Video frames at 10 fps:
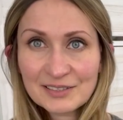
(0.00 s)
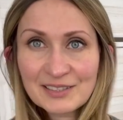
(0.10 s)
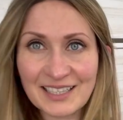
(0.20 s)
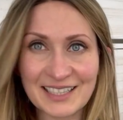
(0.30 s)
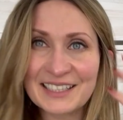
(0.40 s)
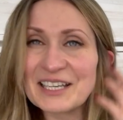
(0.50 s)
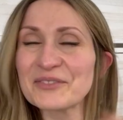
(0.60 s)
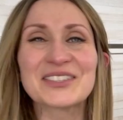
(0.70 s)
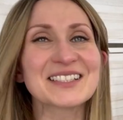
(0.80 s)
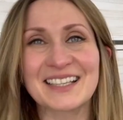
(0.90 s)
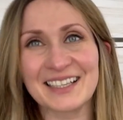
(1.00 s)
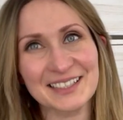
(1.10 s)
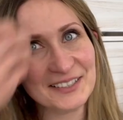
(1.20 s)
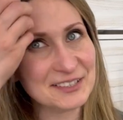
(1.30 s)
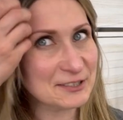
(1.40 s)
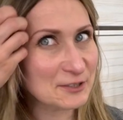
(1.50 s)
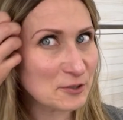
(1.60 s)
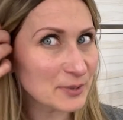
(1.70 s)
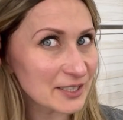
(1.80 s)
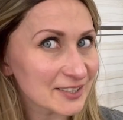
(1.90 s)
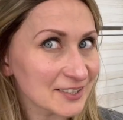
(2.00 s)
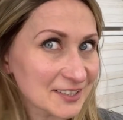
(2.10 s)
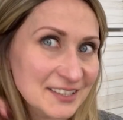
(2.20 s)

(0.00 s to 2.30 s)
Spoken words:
I love this color so much.